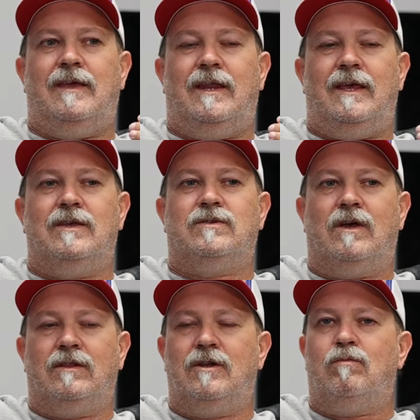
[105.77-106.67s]
It is
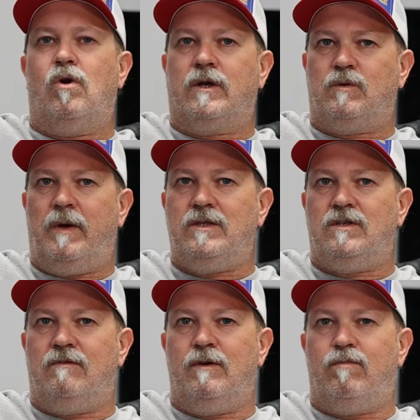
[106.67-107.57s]
a little more
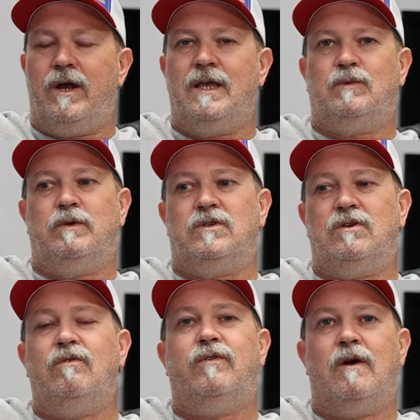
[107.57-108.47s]
expensive if it breaks, but
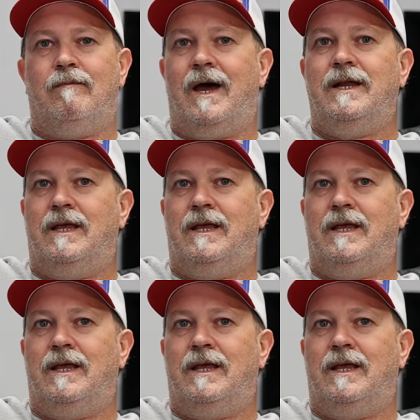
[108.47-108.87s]
so far mine